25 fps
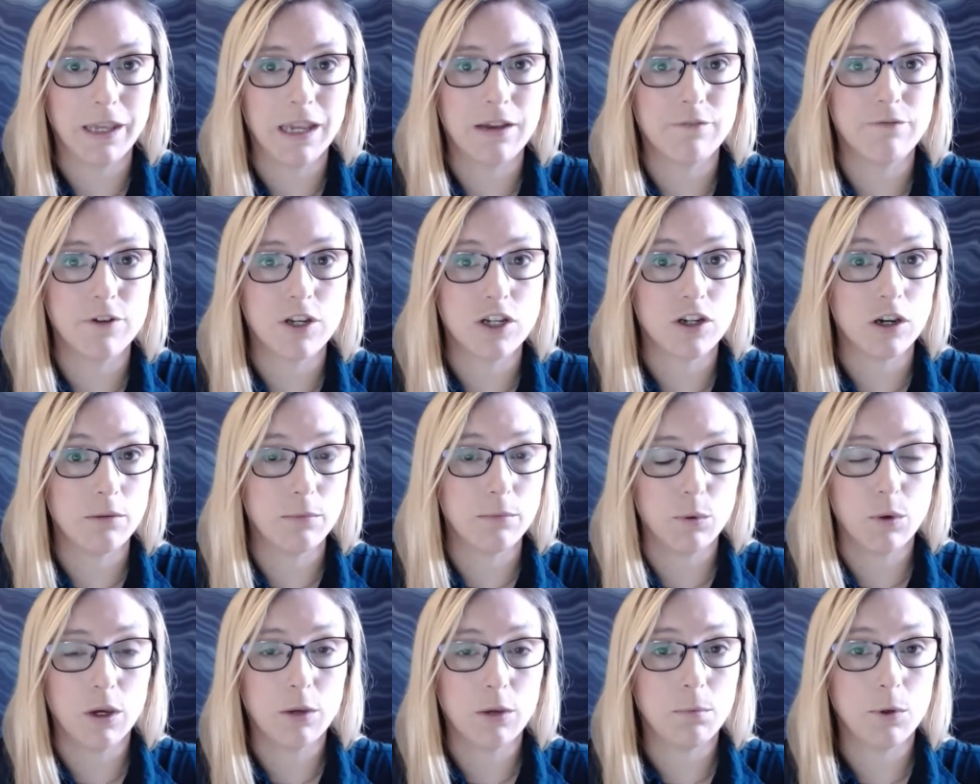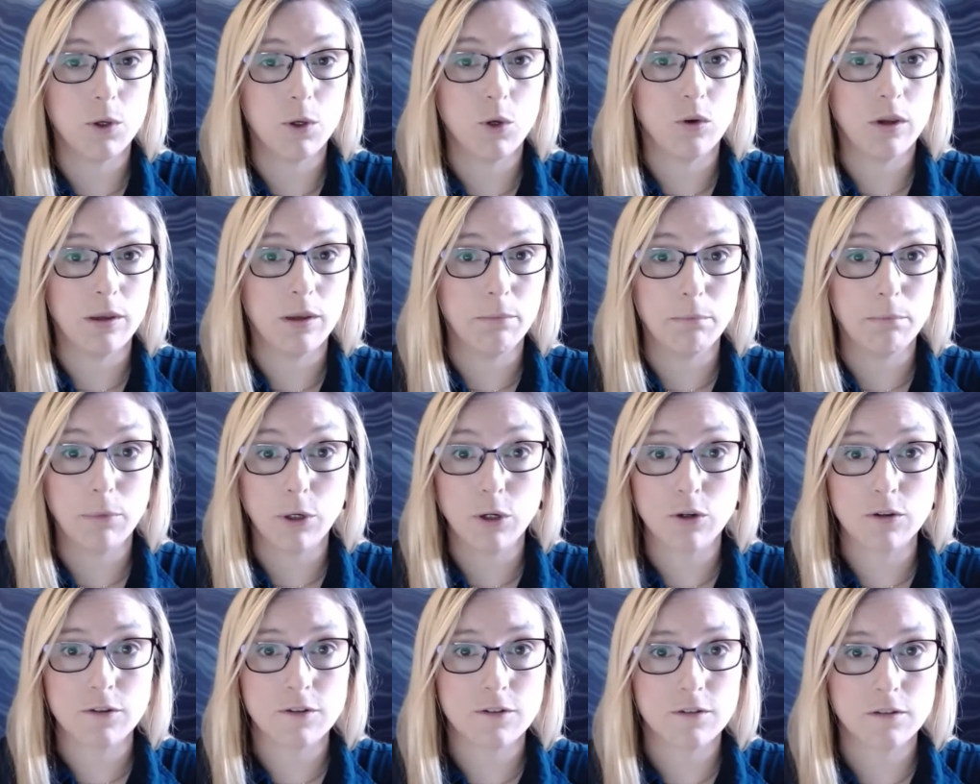Every time you open your
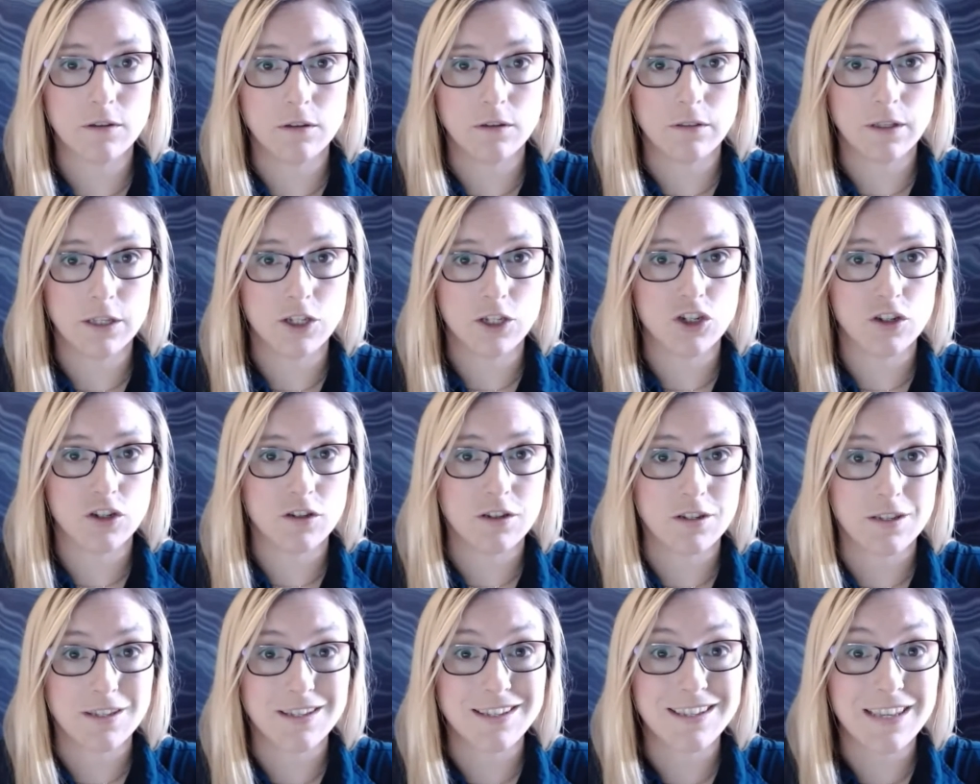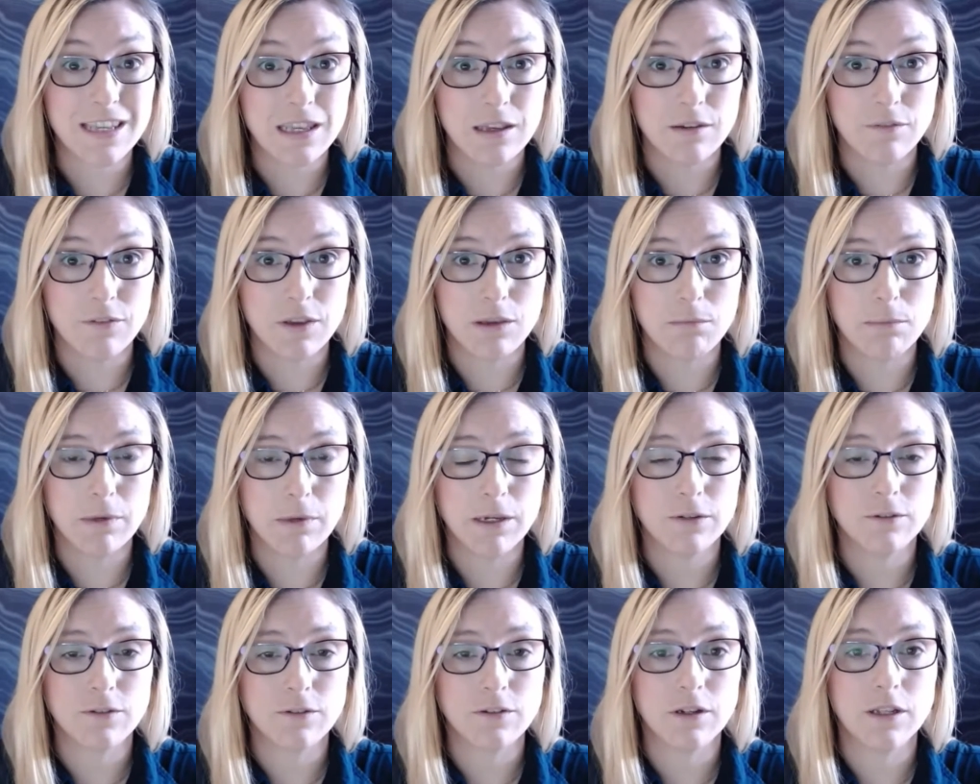inbox, there's just a sea of
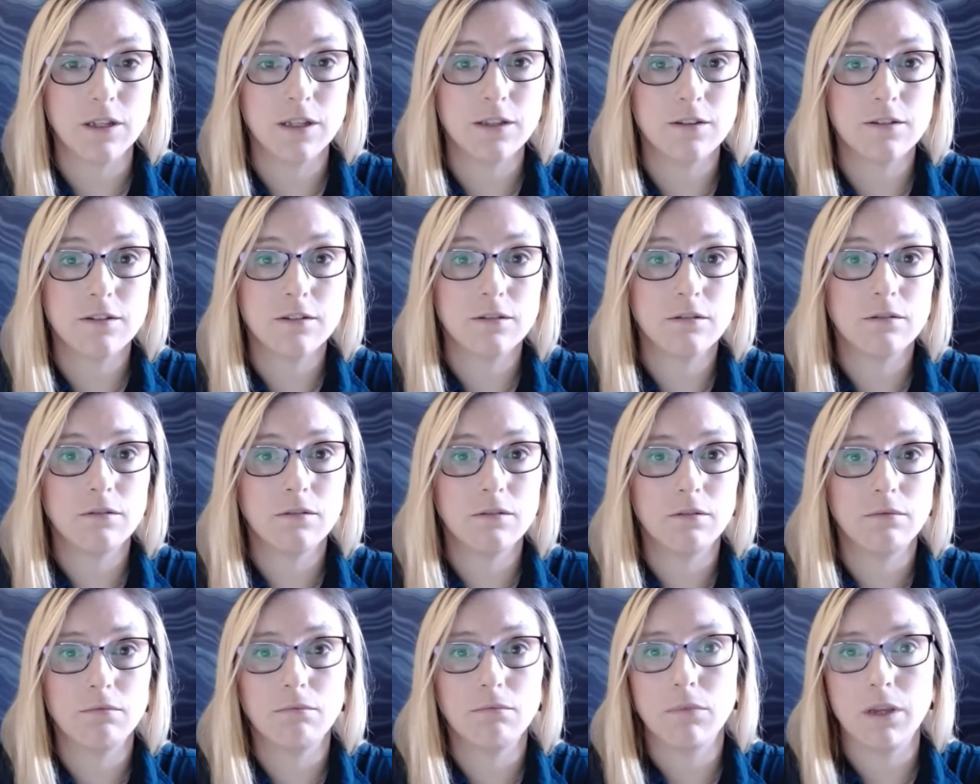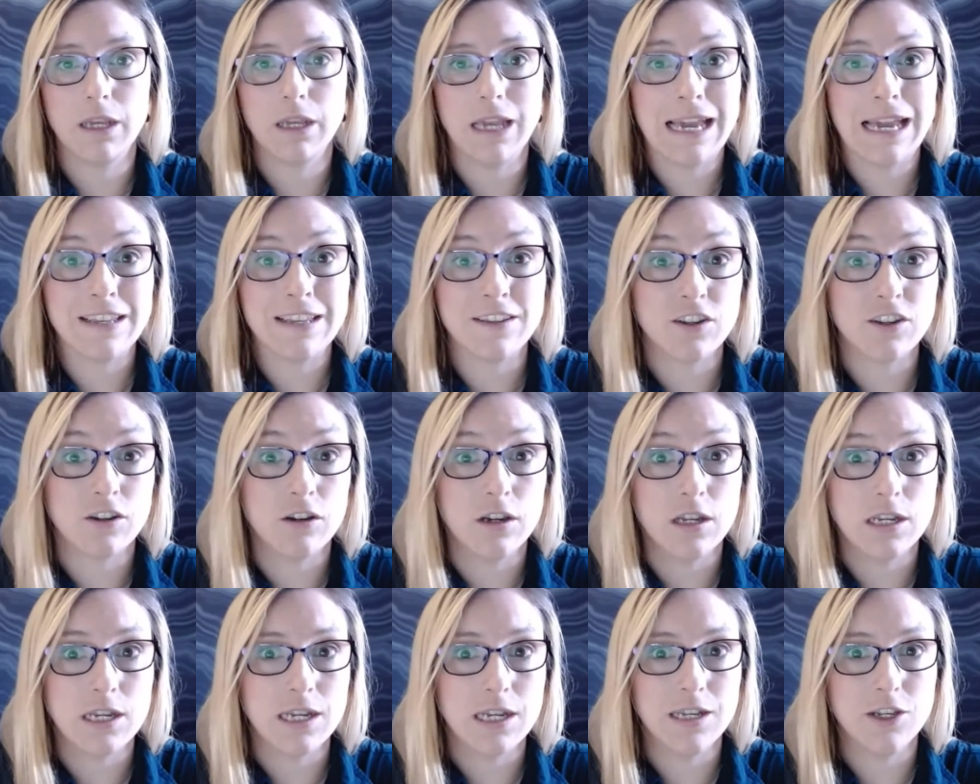emails and it's
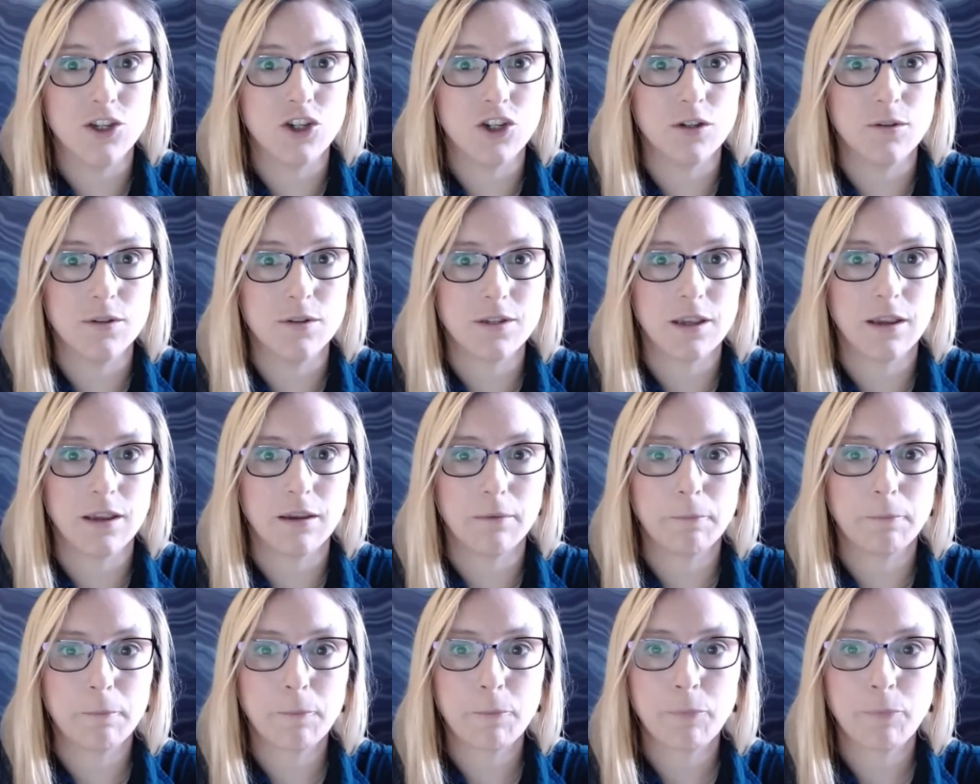anxiety inducing.